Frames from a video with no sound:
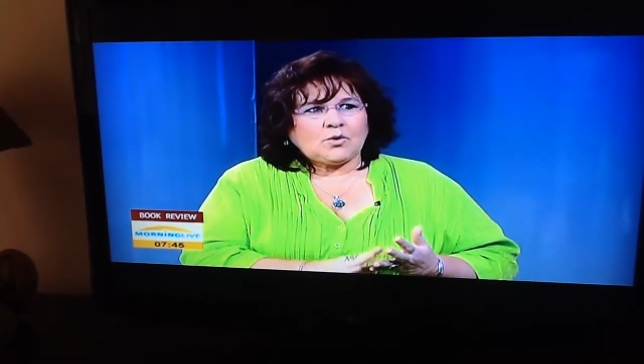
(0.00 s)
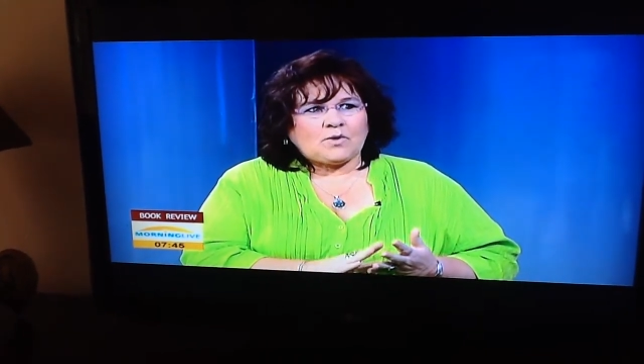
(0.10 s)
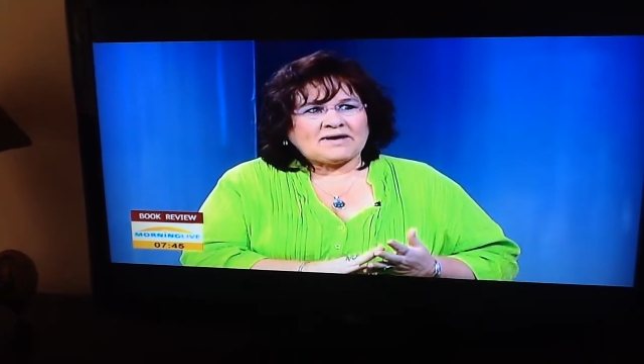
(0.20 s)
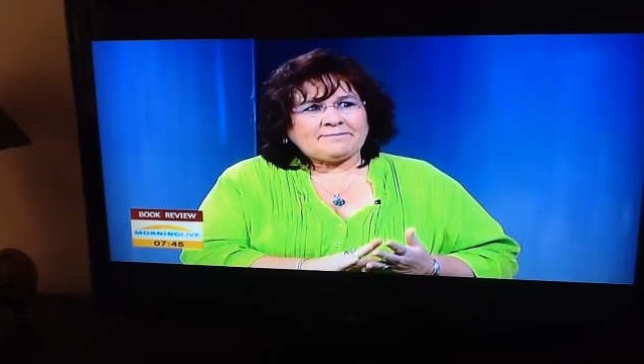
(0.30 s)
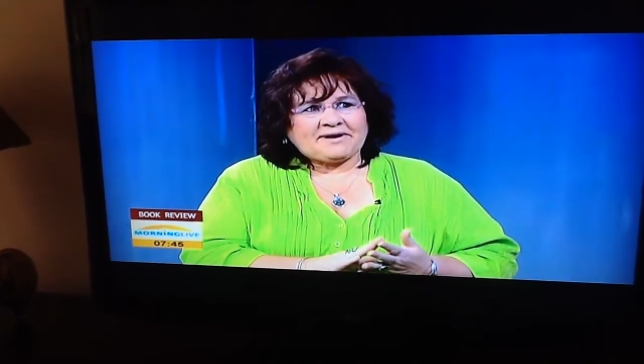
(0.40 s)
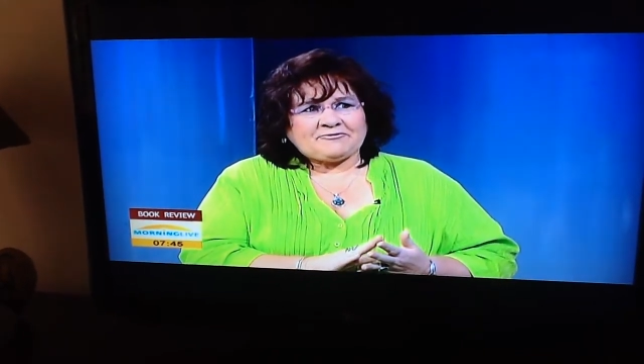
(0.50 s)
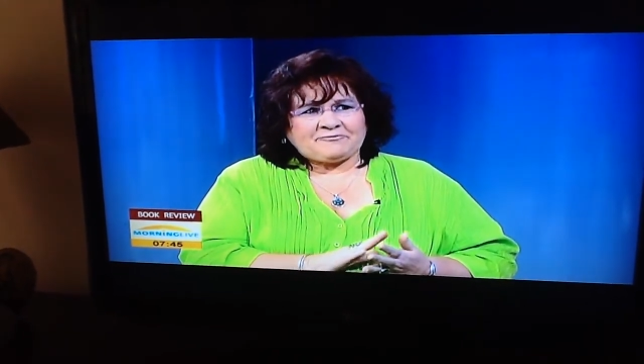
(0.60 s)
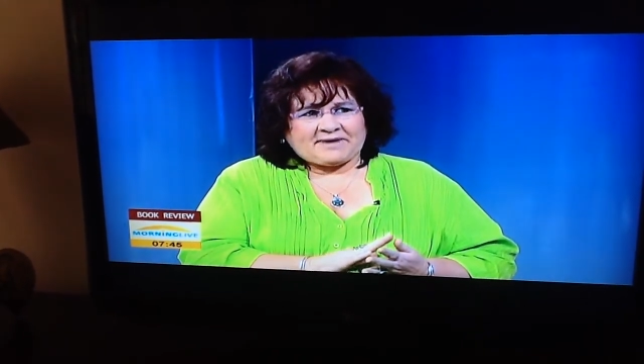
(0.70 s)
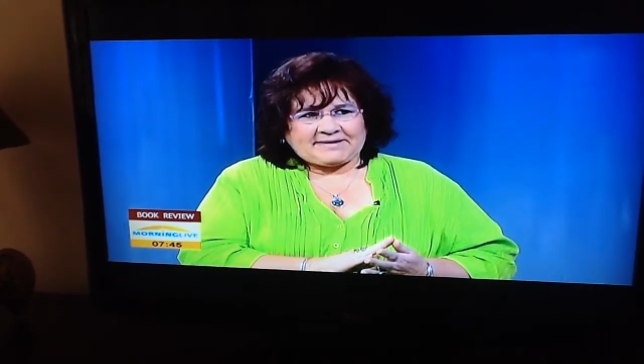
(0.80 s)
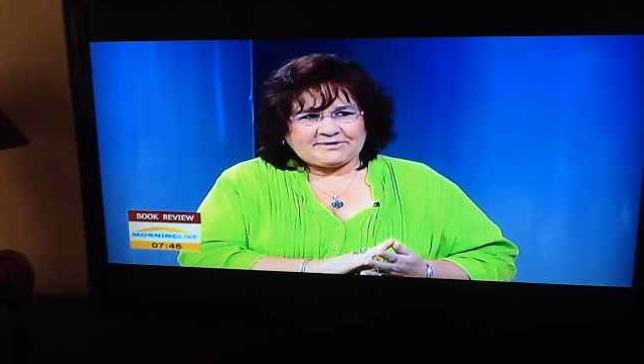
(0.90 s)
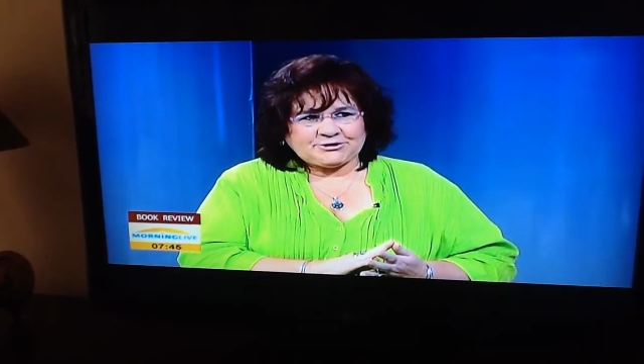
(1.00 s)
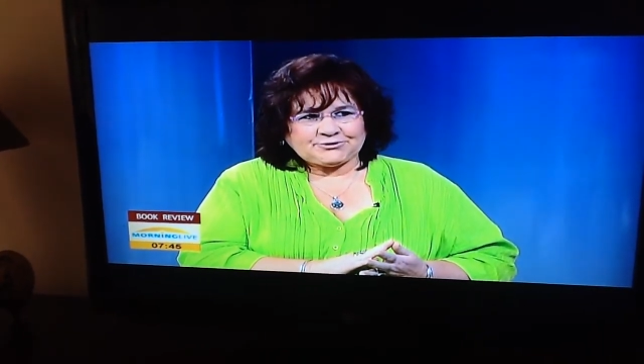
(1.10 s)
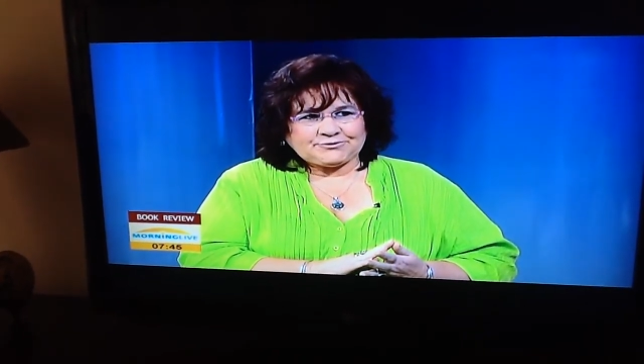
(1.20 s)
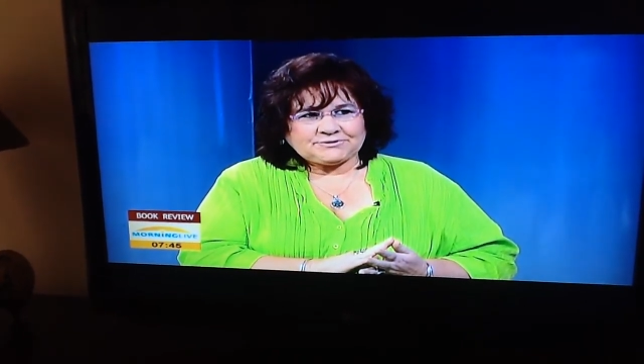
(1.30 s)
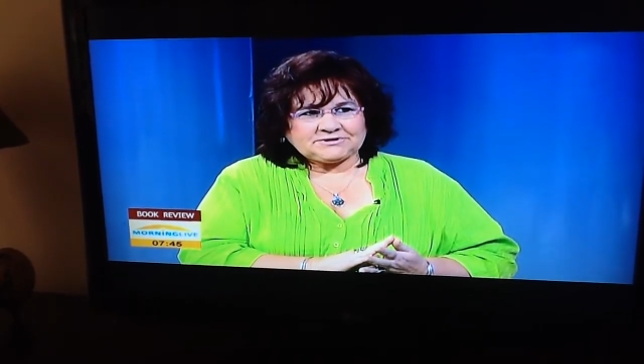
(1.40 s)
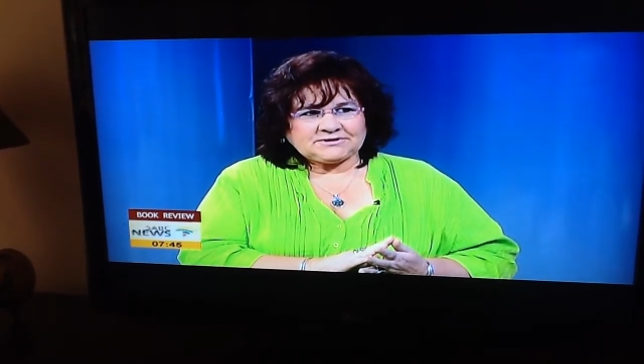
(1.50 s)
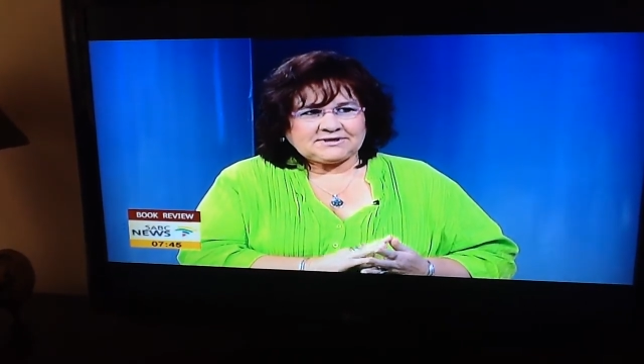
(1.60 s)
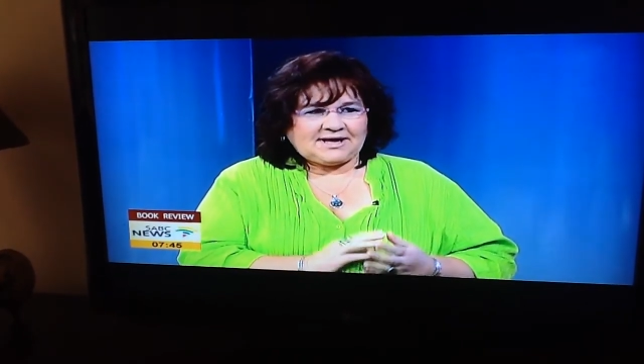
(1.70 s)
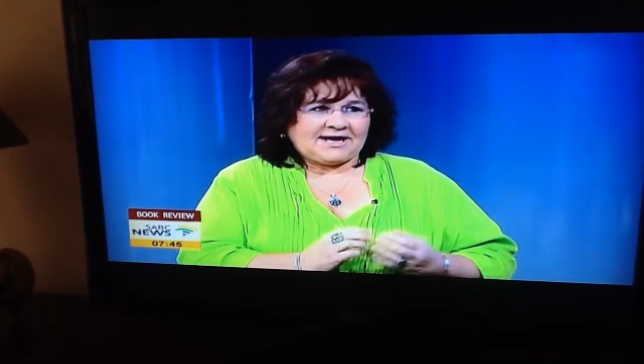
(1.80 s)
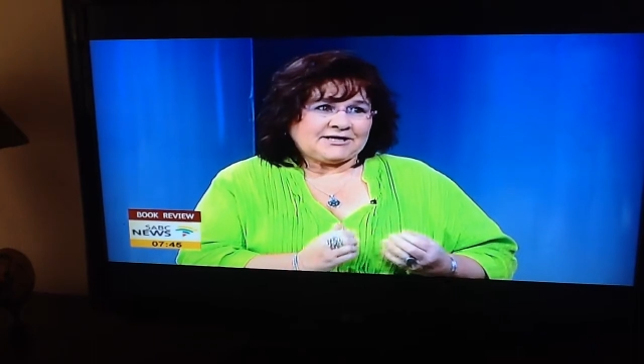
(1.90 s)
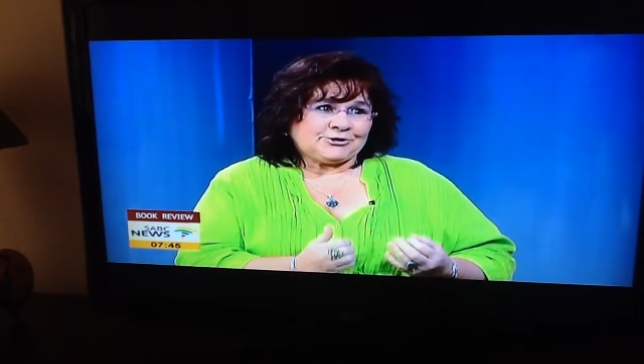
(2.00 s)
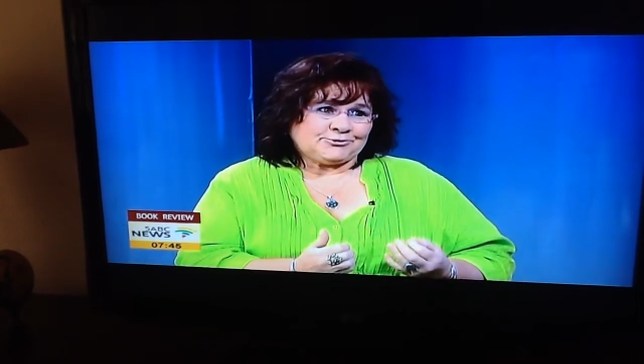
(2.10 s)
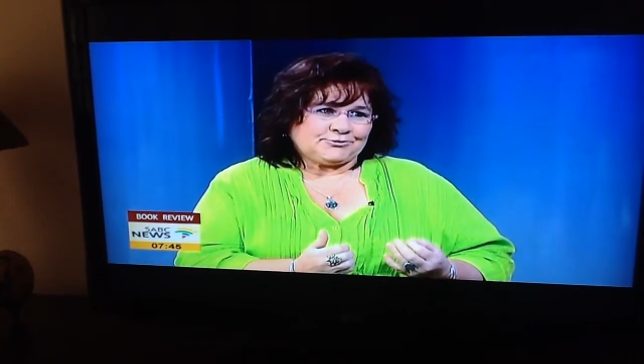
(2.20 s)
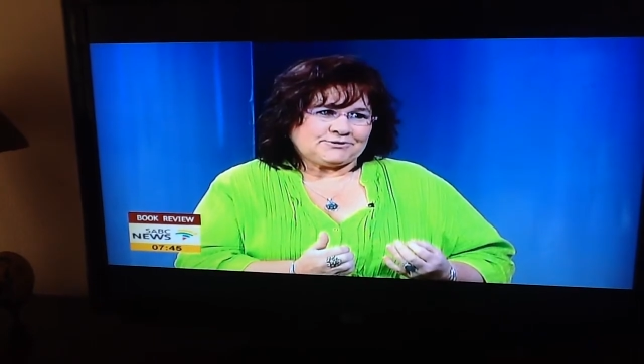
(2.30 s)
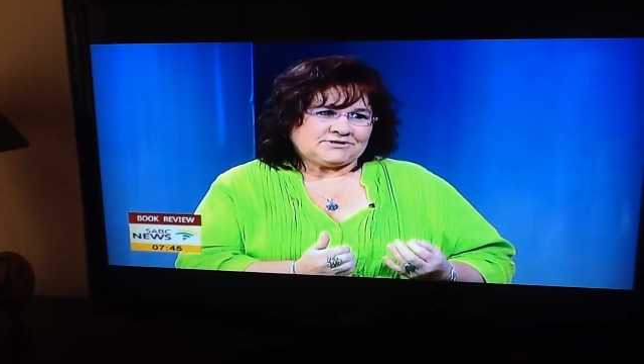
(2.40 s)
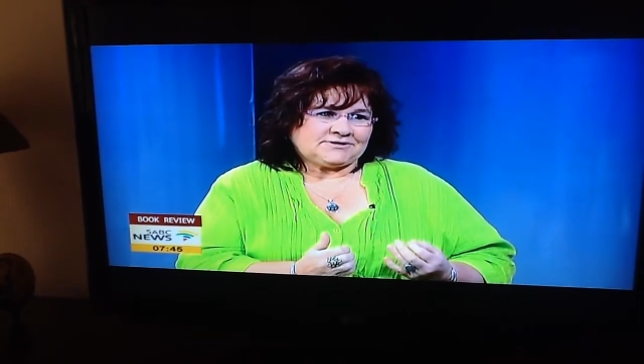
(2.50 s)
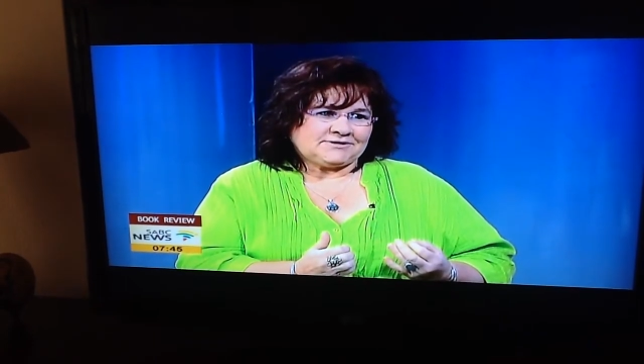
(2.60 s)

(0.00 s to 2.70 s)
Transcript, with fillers: one pair of baby shoes, unused.